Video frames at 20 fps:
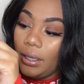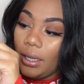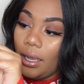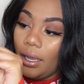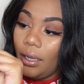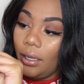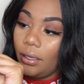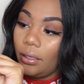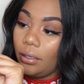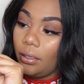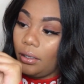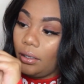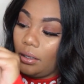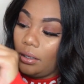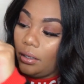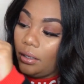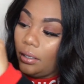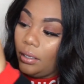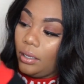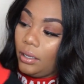like,
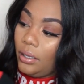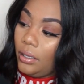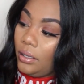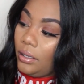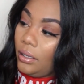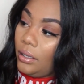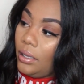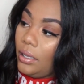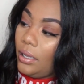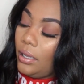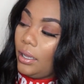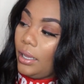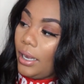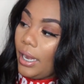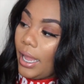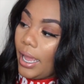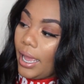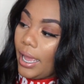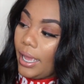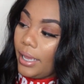and
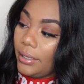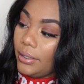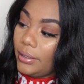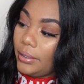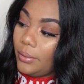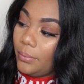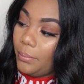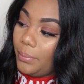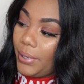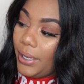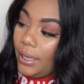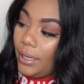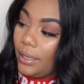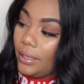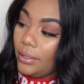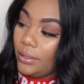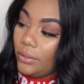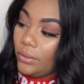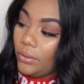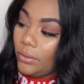it has some
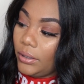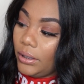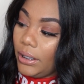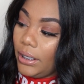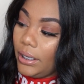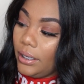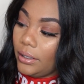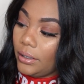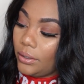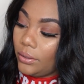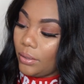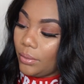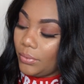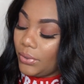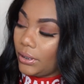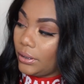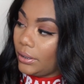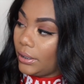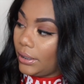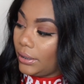pins on it. So I'm
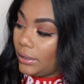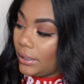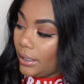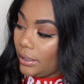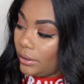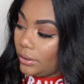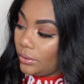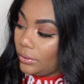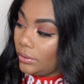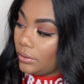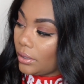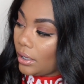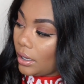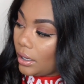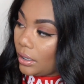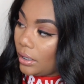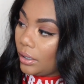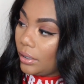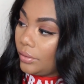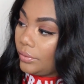just going to take those
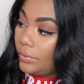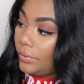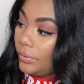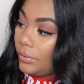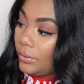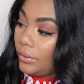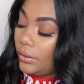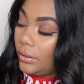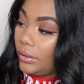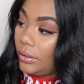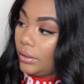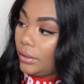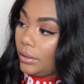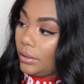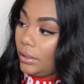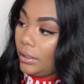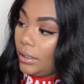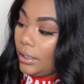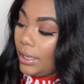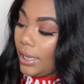
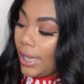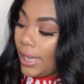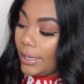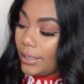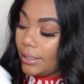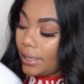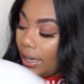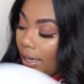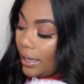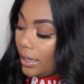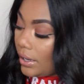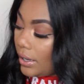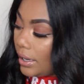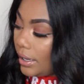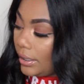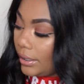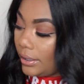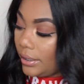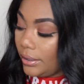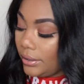off and take out
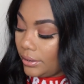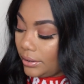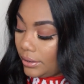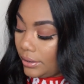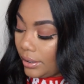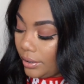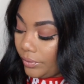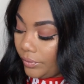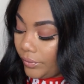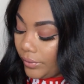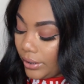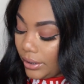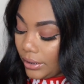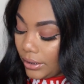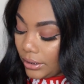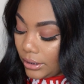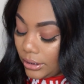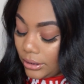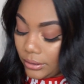all of this stuffing.